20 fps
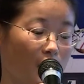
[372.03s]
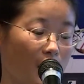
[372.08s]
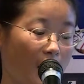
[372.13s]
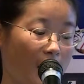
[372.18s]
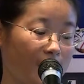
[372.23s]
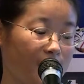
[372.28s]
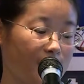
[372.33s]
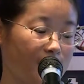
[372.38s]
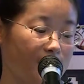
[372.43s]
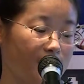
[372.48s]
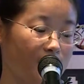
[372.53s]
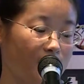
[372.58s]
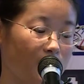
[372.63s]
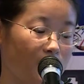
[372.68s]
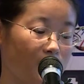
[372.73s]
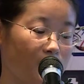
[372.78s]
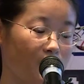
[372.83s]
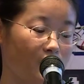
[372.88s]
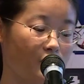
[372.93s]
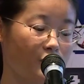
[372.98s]
at the
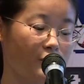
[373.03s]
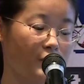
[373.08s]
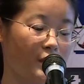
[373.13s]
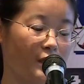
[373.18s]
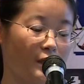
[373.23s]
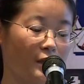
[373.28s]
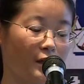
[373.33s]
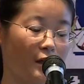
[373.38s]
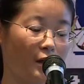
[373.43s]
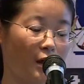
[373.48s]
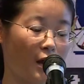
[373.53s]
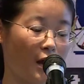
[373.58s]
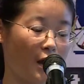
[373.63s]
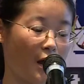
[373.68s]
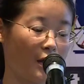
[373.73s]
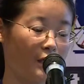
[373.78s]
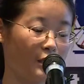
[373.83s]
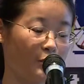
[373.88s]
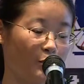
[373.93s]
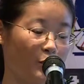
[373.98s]
tillering,
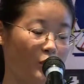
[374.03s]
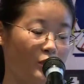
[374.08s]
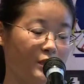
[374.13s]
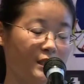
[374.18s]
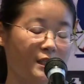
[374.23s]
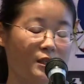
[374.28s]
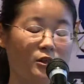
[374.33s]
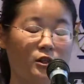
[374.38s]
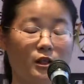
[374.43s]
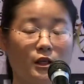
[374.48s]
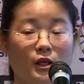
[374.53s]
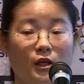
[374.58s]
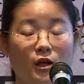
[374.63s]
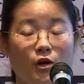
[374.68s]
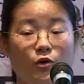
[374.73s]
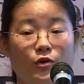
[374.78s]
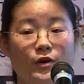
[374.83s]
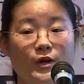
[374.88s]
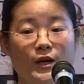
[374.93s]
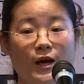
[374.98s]
at both the
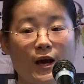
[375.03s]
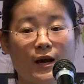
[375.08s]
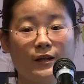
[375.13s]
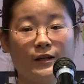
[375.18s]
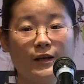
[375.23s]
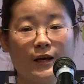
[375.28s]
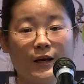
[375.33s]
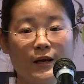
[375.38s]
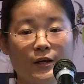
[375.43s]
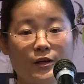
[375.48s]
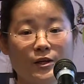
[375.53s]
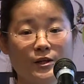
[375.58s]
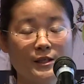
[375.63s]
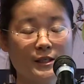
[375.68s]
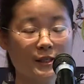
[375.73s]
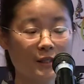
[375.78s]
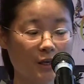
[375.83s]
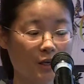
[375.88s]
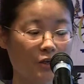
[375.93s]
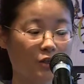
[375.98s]
tillering and the heading
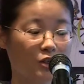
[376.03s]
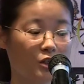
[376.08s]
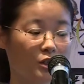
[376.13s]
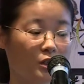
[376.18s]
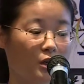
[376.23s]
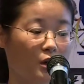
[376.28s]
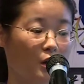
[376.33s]
stage,